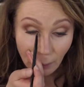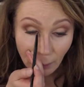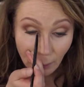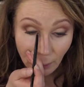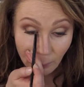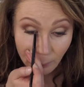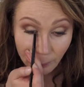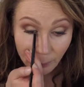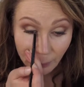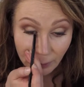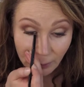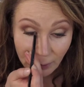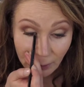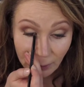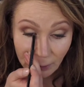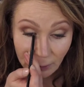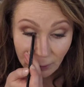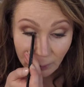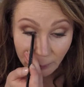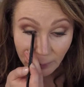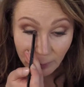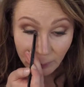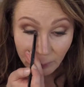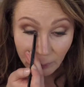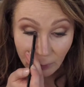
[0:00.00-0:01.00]
and put a little
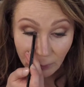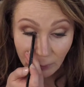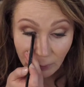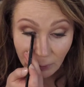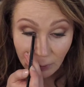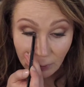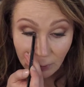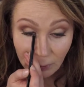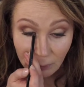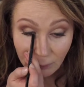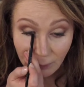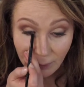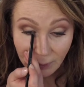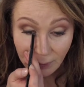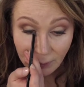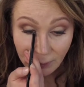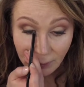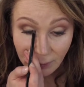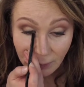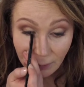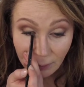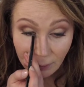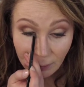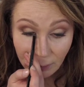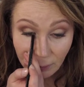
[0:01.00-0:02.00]
bit more color right in
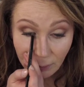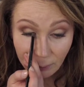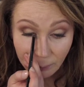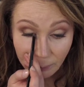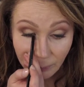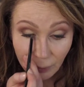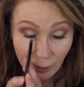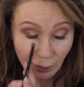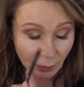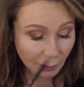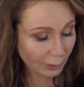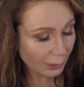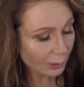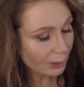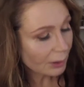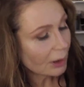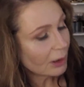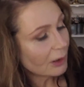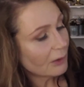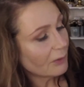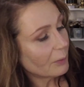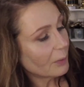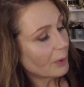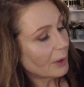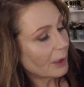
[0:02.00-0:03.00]
the inner part
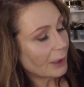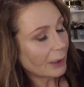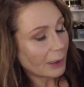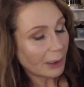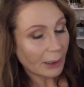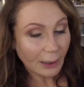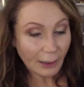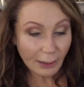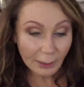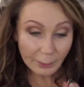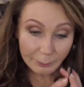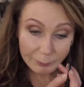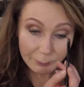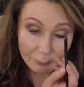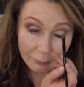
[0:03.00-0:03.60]
of my eye.